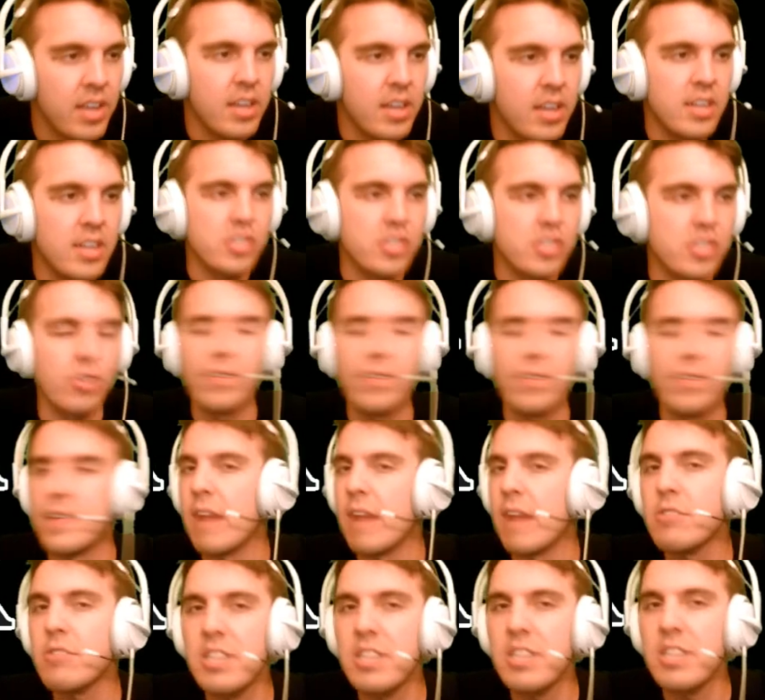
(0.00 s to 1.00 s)
So if I
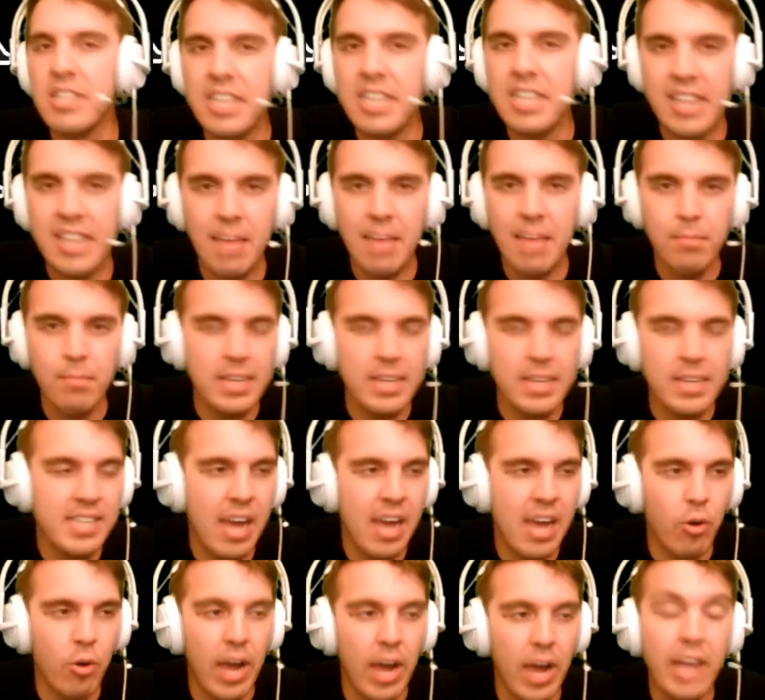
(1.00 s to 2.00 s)
was going to take that mid
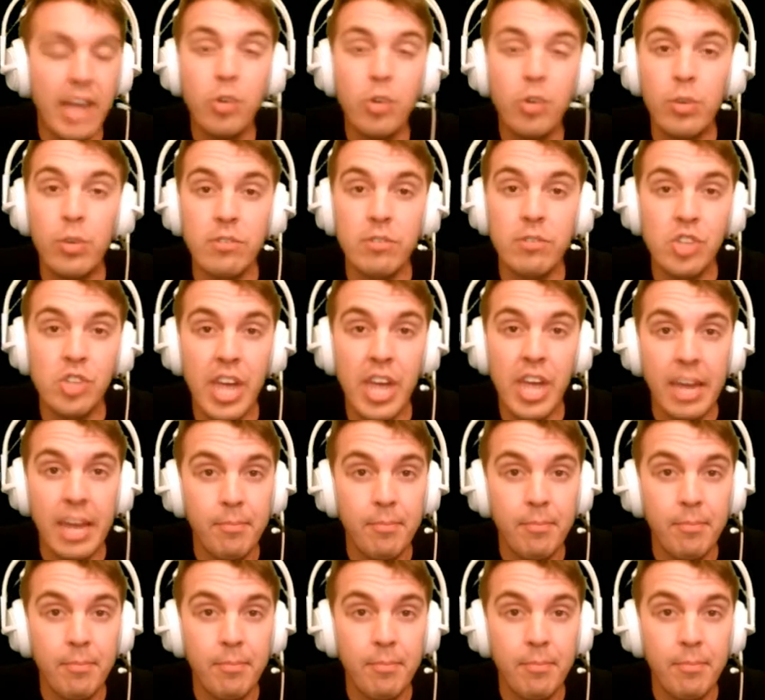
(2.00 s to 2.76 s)
tower, I agree with Jay.